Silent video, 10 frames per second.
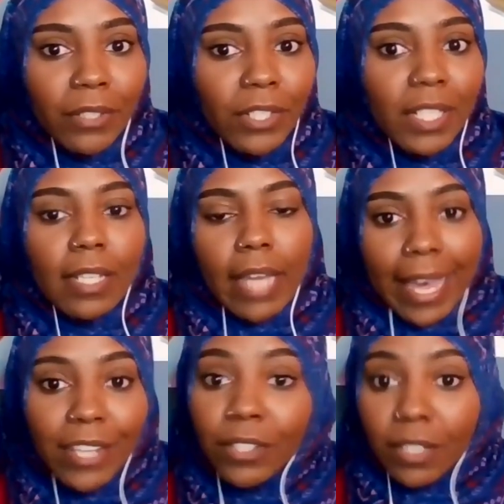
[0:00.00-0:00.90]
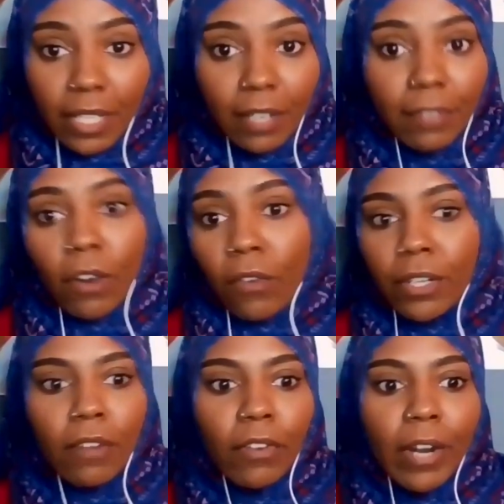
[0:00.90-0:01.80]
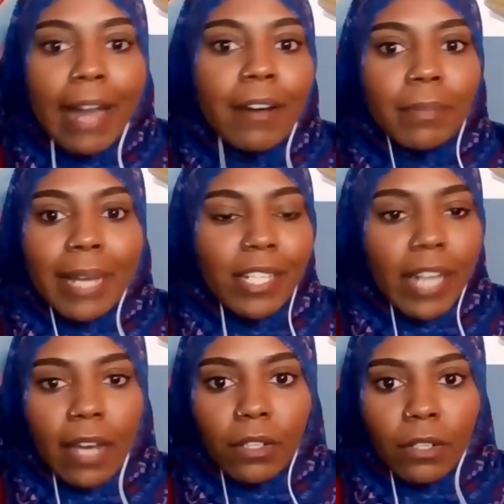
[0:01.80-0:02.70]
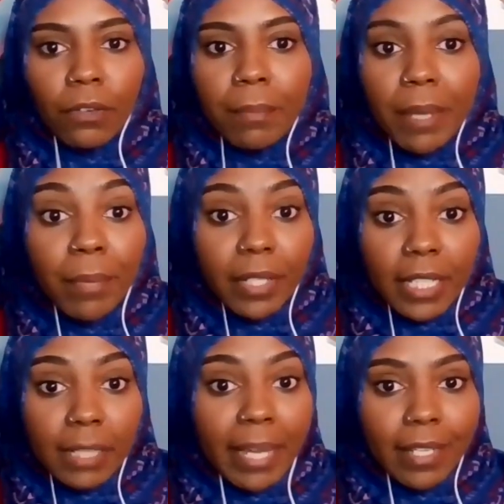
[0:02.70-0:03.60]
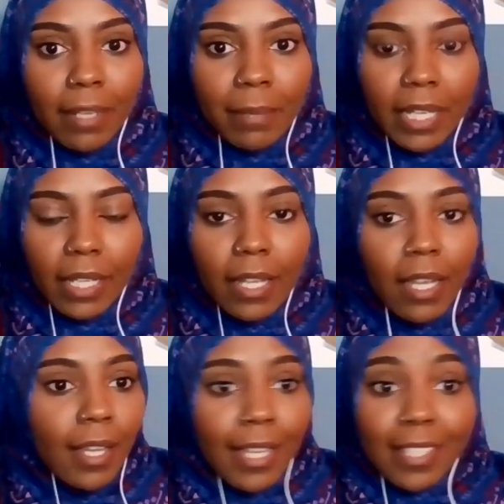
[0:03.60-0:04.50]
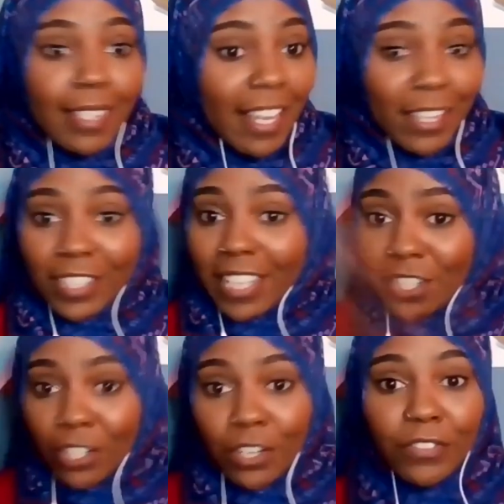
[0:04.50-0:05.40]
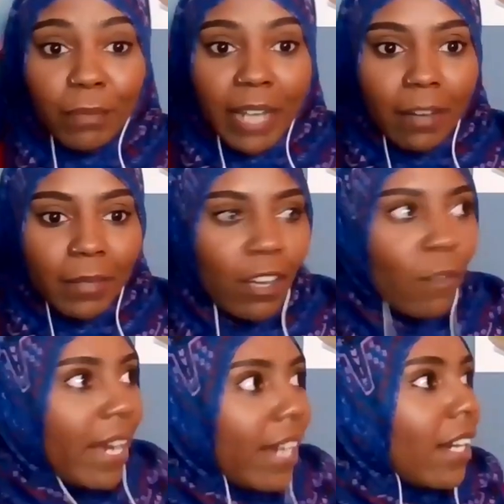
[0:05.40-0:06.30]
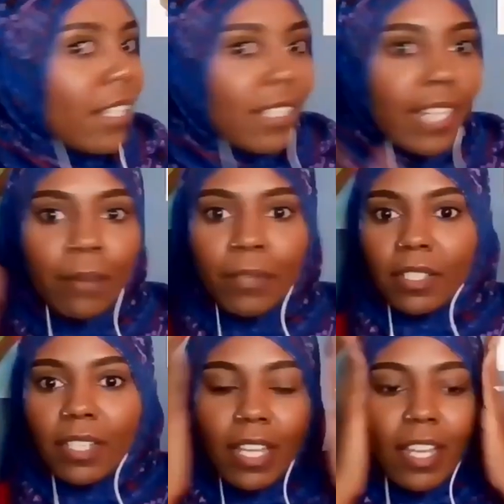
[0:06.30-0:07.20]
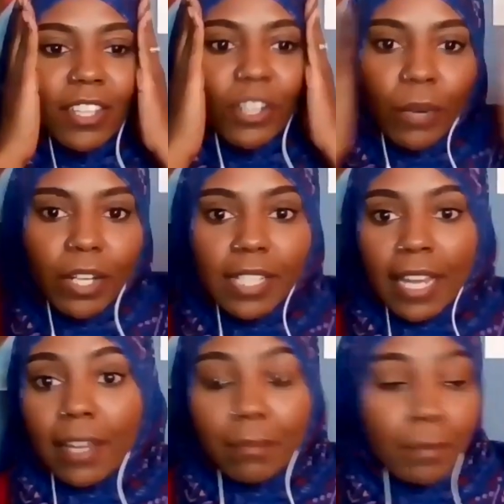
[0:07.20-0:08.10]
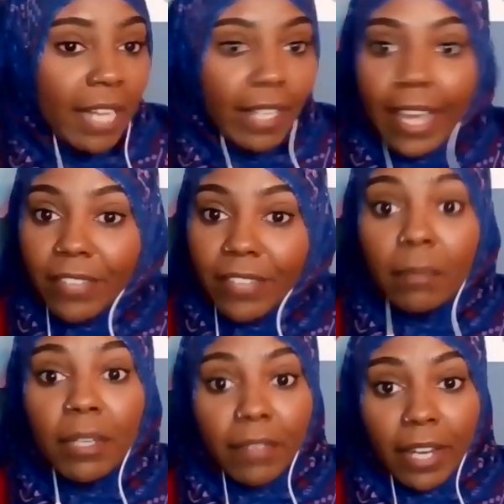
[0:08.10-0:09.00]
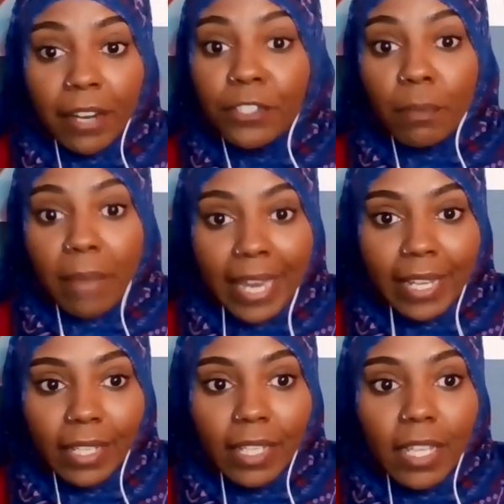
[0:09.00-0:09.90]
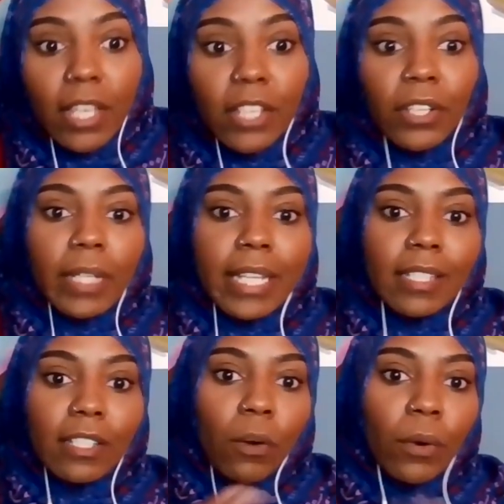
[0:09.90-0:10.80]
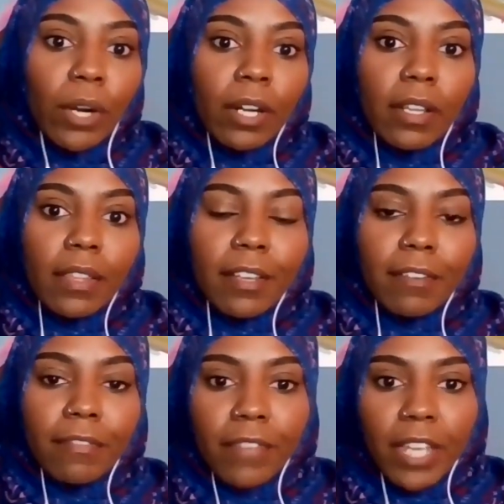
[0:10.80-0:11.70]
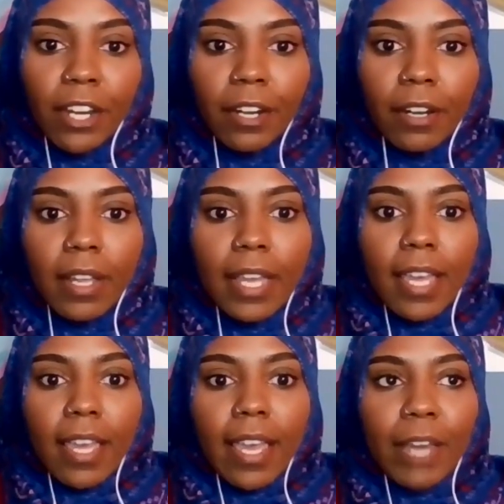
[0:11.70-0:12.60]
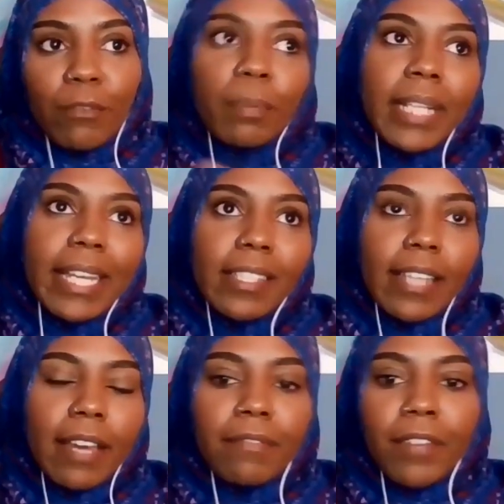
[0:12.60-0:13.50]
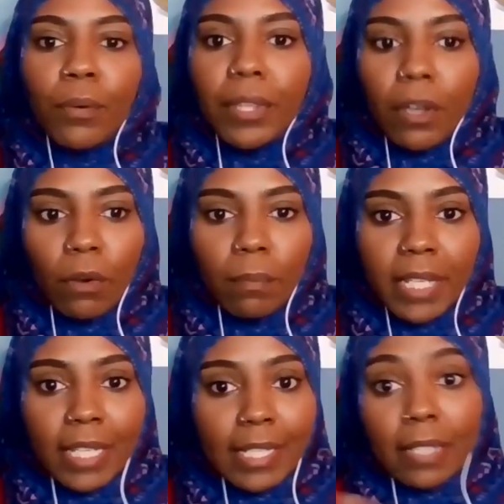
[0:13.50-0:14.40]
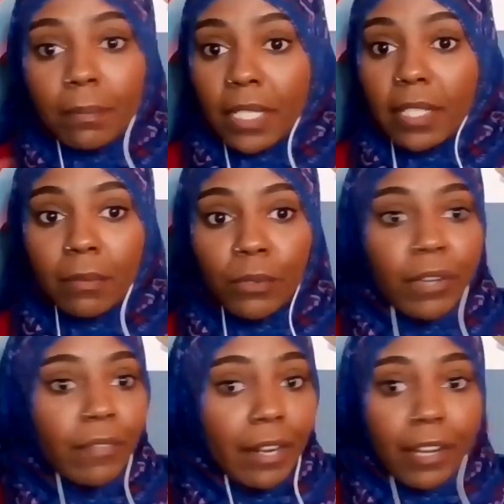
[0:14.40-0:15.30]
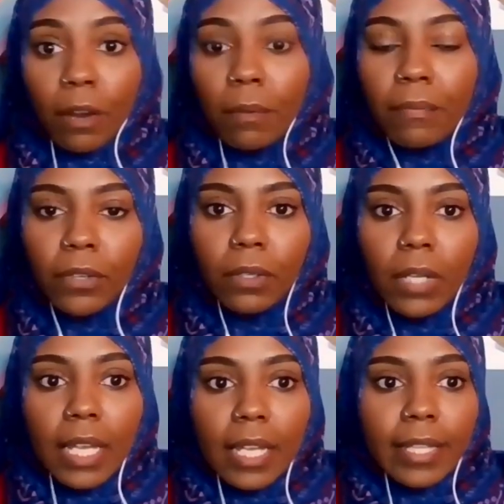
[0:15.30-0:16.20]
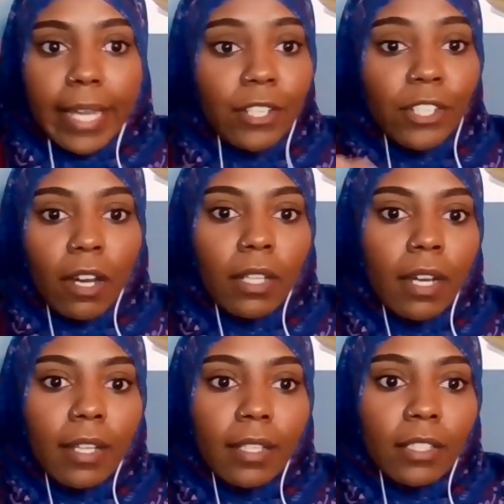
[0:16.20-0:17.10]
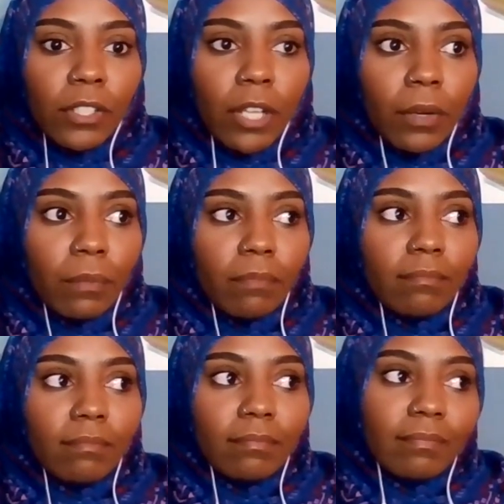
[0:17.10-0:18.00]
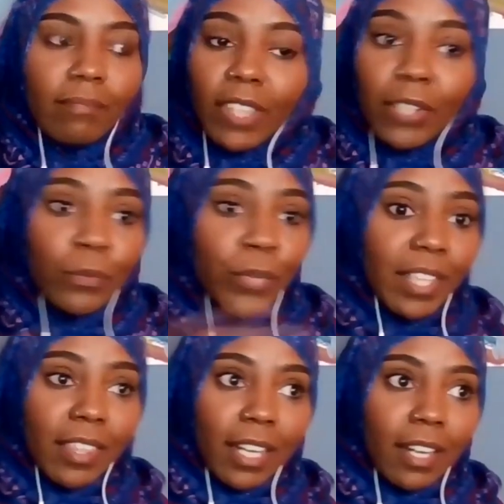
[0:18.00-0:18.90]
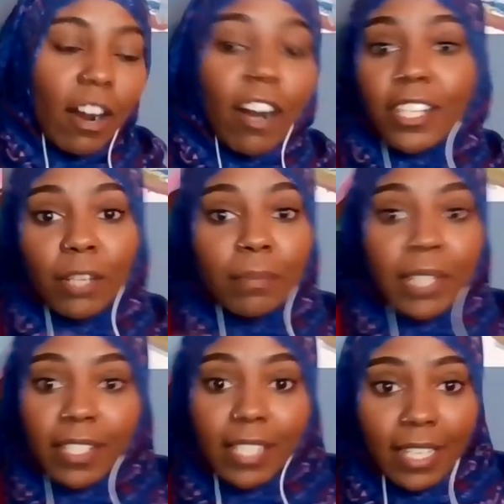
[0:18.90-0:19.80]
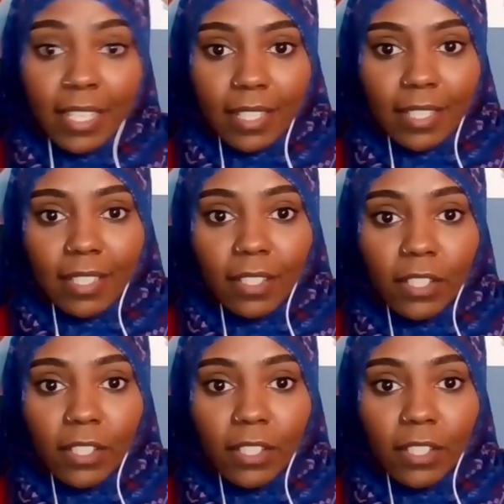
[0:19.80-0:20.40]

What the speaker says: Just ask yourself over and over, how is my child going to remember this pandemic? It's not 10 years from now, oh my gosh, that was the worst time of my life. It could be very traumatic. So let's lower the fear and replace that fear with hope, because as Muslims, we're very hopeful that inshallah, with hardship, there's ease.